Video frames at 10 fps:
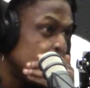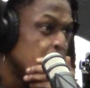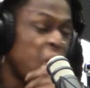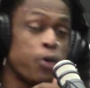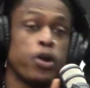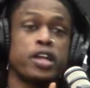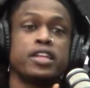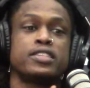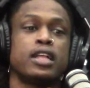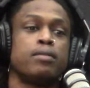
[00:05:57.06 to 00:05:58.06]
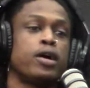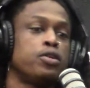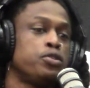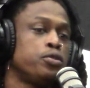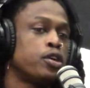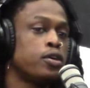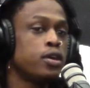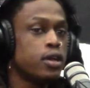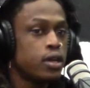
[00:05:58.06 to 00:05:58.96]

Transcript: Networking, it's all about who you know.